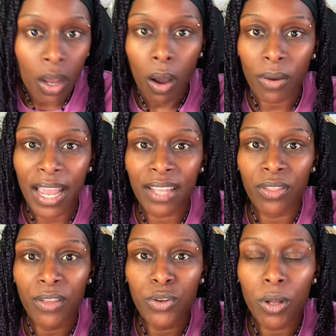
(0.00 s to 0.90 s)
Okay.
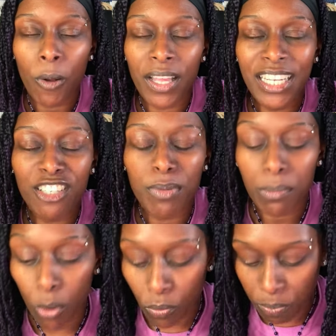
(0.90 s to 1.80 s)
You know, it gives me
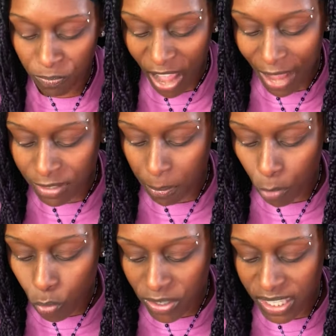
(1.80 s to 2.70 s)
vibes of movies